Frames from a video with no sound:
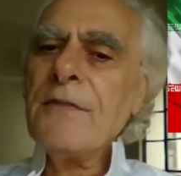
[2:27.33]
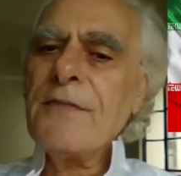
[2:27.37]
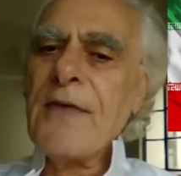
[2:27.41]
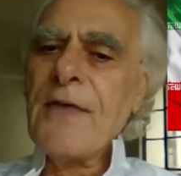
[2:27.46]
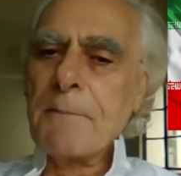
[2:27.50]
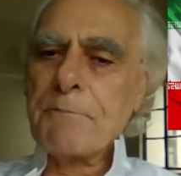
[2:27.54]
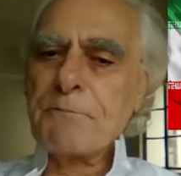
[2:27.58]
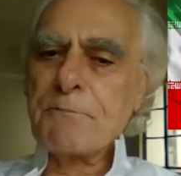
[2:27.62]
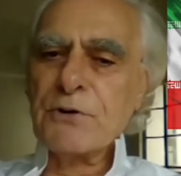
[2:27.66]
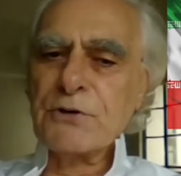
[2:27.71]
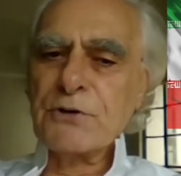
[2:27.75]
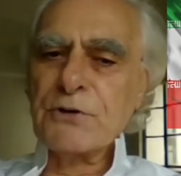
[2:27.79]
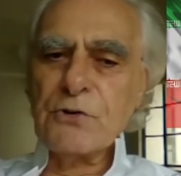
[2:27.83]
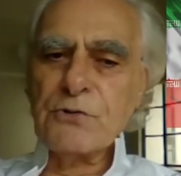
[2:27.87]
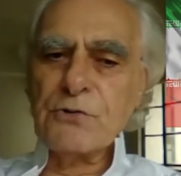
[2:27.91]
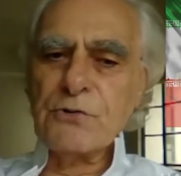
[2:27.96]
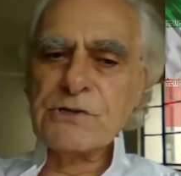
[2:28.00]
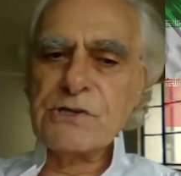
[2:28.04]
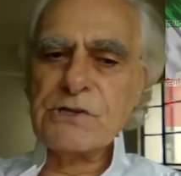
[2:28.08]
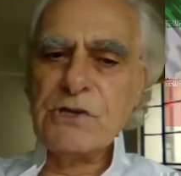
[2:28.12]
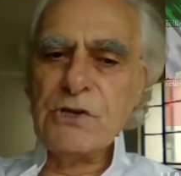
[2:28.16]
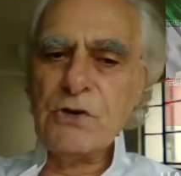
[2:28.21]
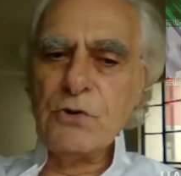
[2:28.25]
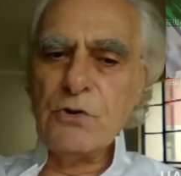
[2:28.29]
that
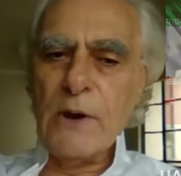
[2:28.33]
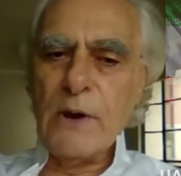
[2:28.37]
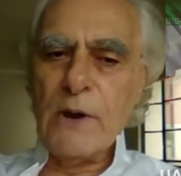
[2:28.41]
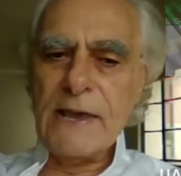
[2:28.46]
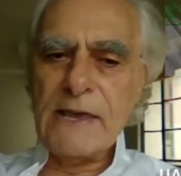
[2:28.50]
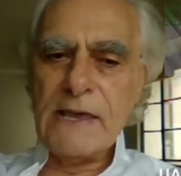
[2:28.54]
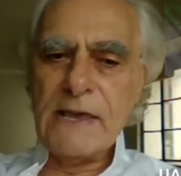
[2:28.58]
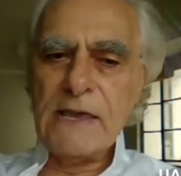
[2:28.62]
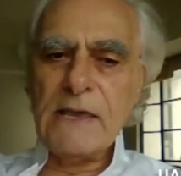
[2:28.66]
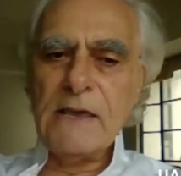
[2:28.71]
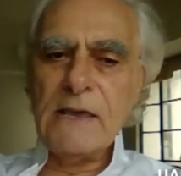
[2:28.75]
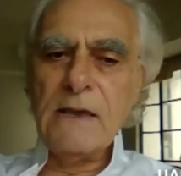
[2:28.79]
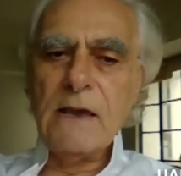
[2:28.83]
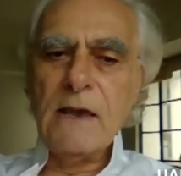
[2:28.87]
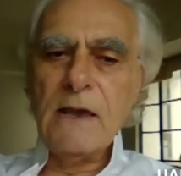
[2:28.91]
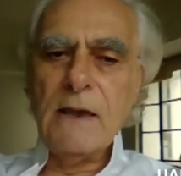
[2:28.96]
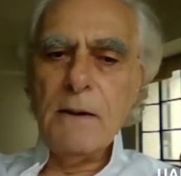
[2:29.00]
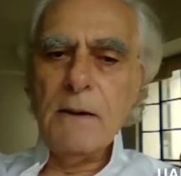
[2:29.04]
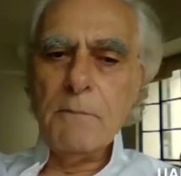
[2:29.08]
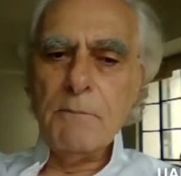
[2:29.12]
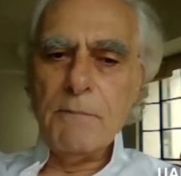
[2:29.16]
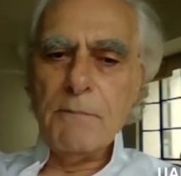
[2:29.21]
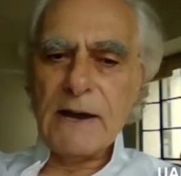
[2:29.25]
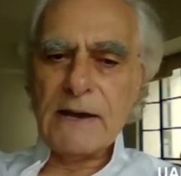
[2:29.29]
produced UAE,
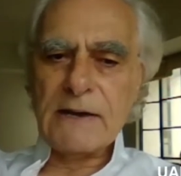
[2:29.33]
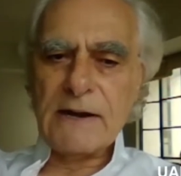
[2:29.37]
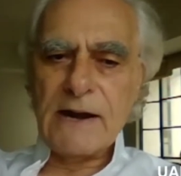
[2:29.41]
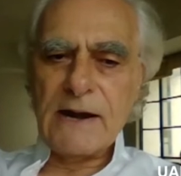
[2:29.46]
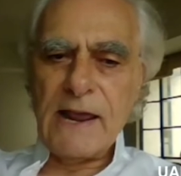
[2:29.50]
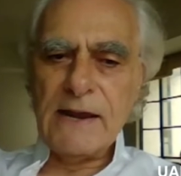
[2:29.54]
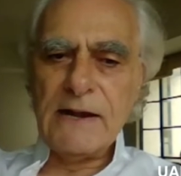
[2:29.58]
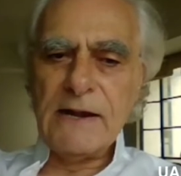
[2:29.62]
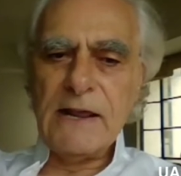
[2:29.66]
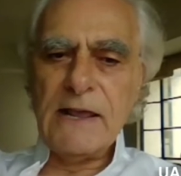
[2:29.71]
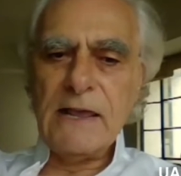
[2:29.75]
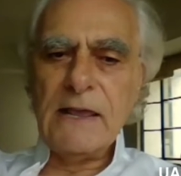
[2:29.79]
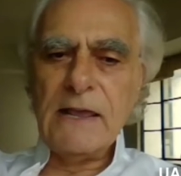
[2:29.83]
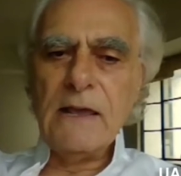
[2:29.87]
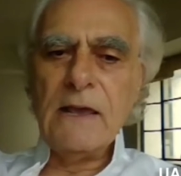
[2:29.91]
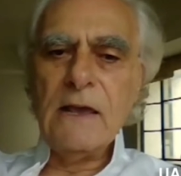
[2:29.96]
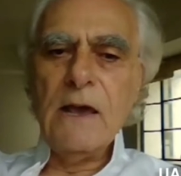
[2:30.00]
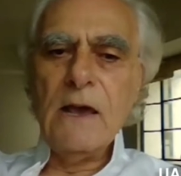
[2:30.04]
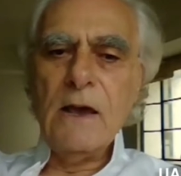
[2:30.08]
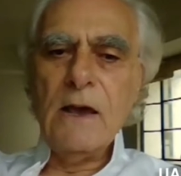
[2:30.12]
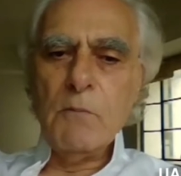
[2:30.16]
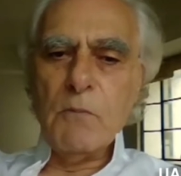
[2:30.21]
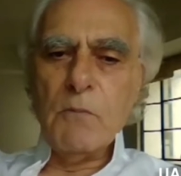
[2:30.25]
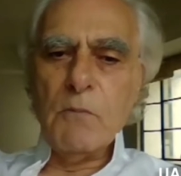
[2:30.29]
Bahraini,
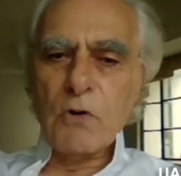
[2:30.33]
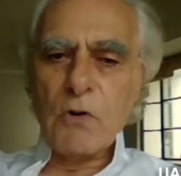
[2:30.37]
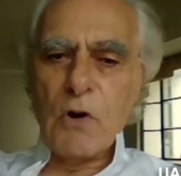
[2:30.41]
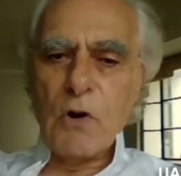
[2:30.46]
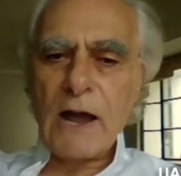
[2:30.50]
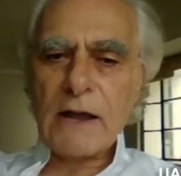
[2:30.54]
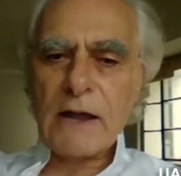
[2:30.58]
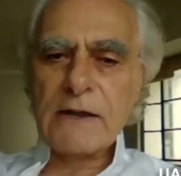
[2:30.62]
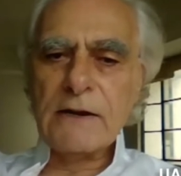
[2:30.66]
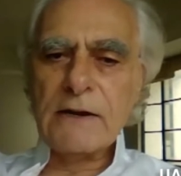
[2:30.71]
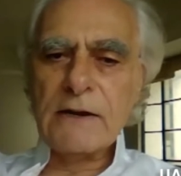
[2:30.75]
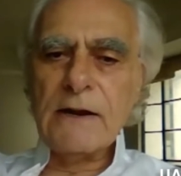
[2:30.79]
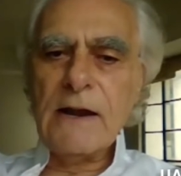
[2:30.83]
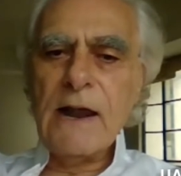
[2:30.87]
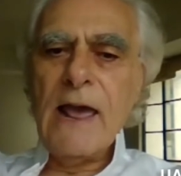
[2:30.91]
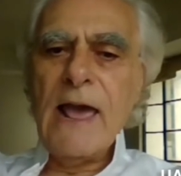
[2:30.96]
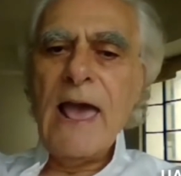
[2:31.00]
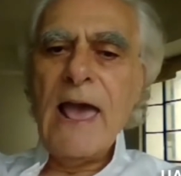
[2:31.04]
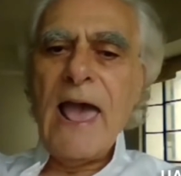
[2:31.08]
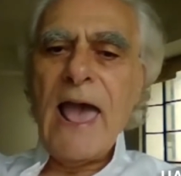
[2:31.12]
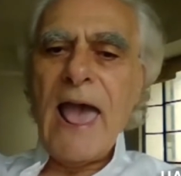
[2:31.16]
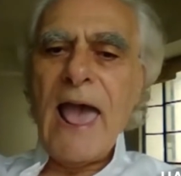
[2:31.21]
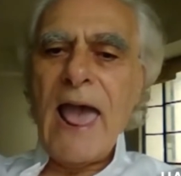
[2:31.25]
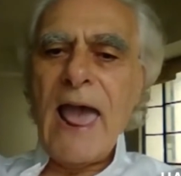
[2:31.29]
Moroccan,
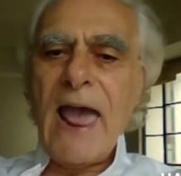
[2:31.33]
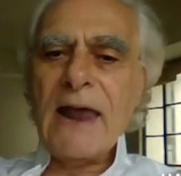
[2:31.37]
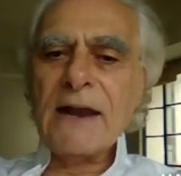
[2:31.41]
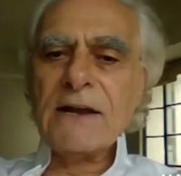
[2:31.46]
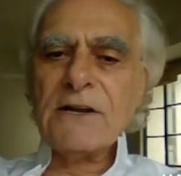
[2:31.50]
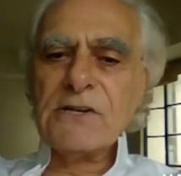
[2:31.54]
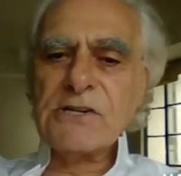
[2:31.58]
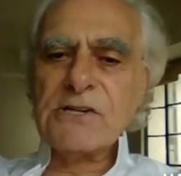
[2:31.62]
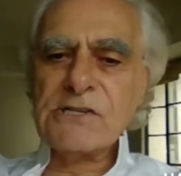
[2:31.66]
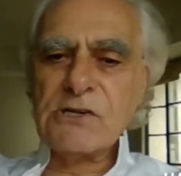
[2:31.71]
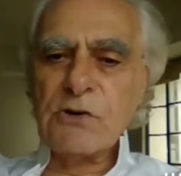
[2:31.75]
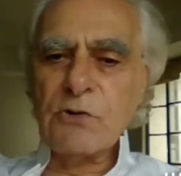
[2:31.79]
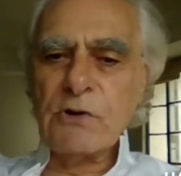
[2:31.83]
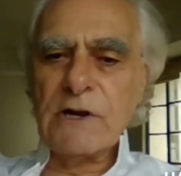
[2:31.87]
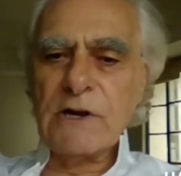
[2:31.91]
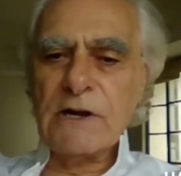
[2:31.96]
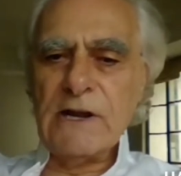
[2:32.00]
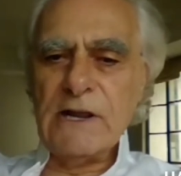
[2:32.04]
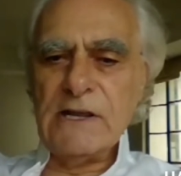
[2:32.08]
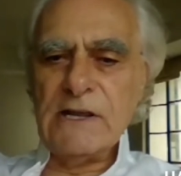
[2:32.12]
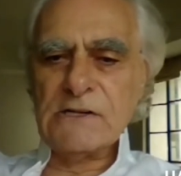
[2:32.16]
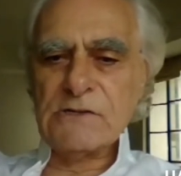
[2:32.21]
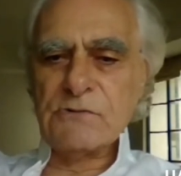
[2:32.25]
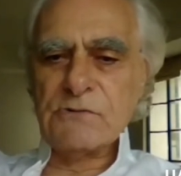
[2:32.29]
and
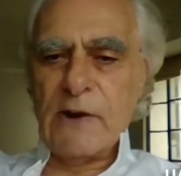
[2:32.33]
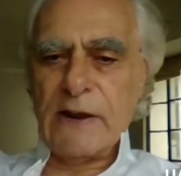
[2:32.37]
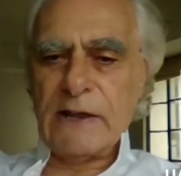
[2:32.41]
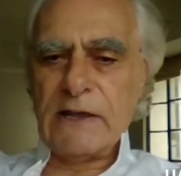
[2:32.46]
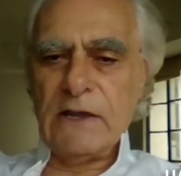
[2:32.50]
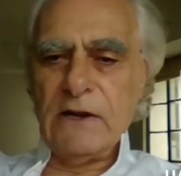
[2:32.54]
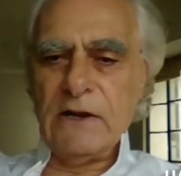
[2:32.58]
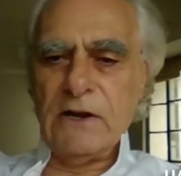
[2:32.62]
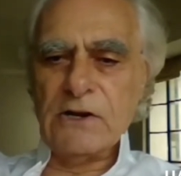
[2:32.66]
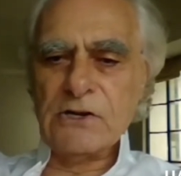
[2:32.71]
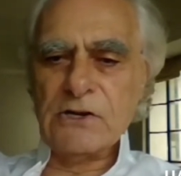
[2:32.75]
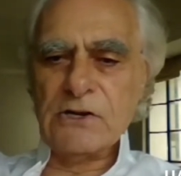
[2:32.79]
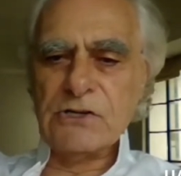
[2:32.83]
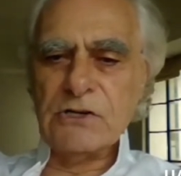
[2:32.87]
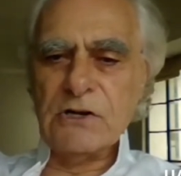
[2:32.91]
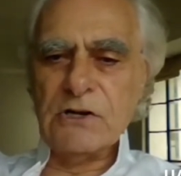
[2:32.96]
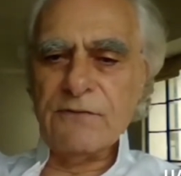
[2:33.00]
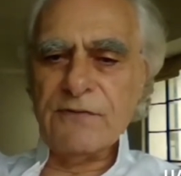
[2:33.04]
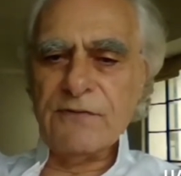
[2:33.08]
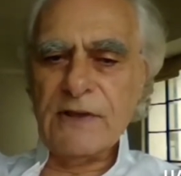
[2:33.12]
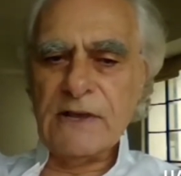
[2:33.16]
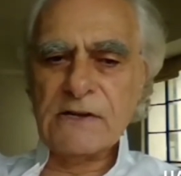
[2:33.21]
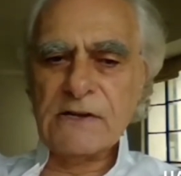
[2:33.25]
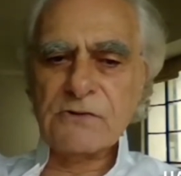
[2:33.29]
Sudanese recognition
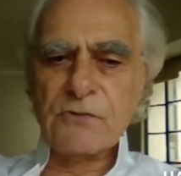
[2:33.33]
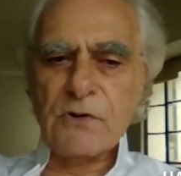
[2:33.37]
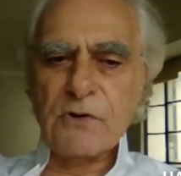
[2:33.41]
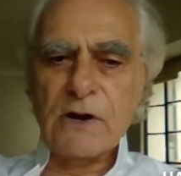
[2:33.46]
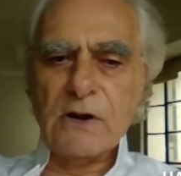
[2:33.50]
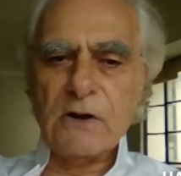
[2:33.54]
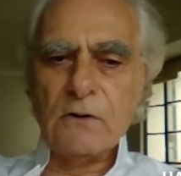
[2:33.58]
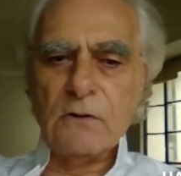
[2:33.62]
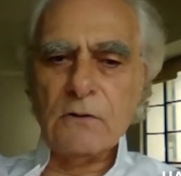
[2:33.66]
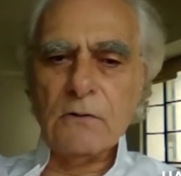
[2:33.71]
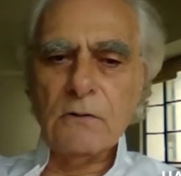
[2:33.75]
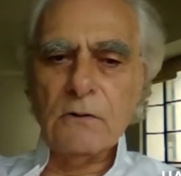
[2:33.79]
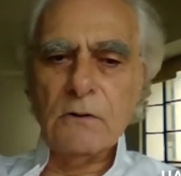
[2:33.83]
of Israel,